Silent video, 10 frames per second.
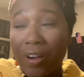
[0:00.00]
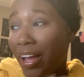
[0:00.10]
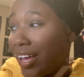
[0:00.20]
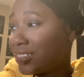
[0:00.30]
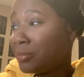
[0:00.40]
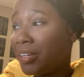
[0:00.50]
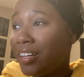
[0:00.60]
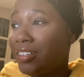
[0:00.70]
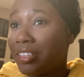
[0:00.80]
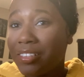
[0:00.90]
I asked somebody
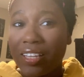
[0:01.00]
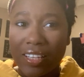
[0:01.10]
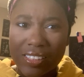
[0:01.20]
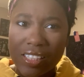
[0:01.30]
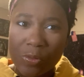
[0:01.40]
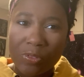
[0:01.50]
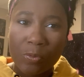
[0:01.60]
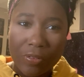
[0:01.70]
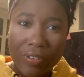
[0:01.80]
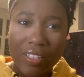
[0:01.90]
else. I was like, "Is this
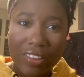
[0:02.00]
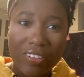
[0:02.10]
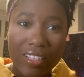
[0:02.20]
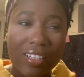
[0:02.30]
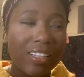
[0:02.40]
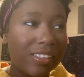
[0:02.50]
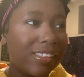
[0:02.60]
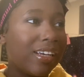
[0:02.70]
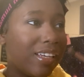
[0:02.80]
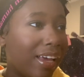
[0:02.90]
153?" He's
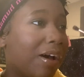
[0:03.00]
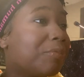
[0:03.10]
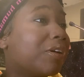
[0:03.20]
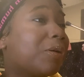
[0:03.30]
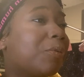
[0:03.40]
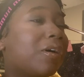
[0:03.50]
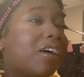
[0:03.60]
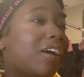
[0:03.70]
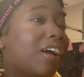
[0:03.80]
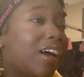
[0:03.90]
like, "Yeah." I'm like, oh, "All
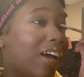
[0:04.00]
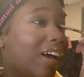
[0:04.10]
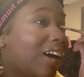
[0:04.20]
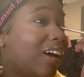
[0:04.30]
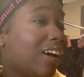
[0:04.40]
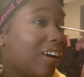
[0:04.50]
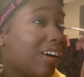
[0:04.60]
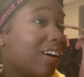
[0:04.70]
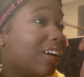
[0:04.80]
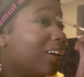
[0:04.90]
right,
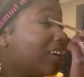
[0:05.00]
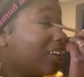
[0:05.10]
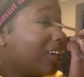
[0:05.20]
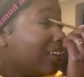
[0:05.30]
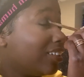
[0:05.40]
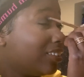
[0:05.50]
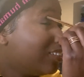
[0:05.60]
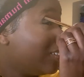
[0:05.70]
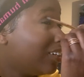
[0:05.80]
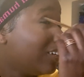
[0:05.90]
good,"
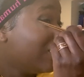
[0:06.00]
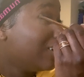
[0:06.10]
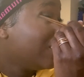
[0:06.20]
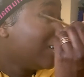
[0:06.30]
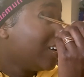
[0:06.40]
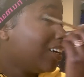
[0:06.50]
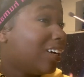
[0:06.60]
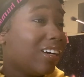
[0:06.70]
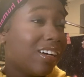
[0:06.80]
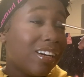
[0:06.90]
cause. It
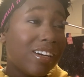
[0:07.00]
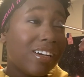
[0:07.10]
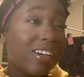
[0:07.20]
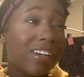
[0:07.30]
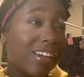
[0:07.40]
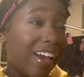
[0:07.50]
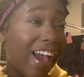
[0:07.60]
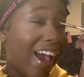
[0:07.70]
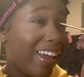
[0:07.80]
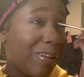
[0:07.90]
had to be 150. It
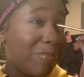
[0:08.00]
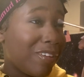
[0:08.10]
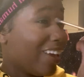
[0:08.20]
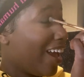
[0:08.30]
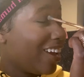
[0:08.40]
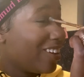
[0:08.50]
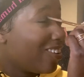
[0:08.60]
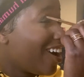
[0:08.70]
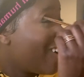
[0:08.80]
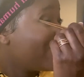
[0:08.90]
had to be. Ain't no
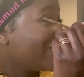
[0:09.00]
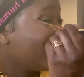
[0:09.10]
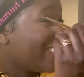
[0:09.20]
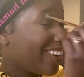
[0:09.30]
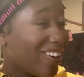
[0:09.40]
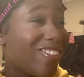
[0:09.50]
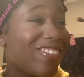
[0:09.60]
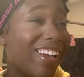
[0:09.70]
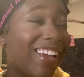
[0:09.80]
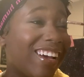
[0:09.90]
other train
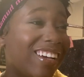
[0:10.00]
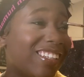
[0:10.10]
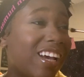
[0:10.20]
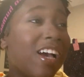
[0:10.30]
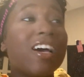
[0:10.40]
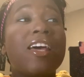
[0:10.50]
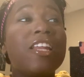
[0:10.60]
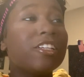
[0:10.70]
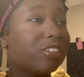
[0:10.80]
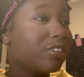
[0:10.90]
over here. And
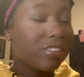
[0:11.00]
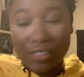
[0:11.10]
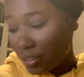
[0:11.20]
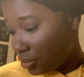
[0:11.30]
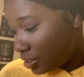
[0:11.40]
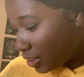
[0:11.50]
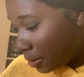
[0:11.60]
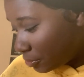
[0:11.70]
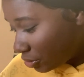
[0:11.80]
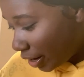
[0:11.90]
this usually on the
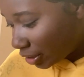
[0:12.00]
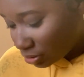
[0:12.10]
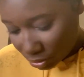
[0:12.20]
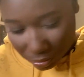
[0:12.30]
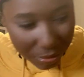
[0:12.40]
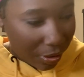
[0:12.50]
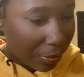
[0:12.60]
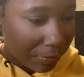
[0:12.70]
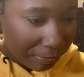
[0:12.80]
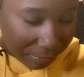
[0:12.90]
same track too, so.
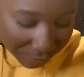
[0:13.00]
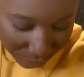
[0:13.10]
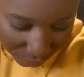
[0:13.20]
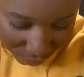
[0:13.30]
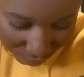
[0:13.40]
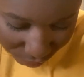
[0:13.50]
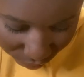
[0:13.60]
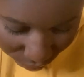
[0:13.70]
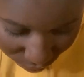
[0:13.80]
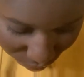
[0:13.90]
Mm -hmm.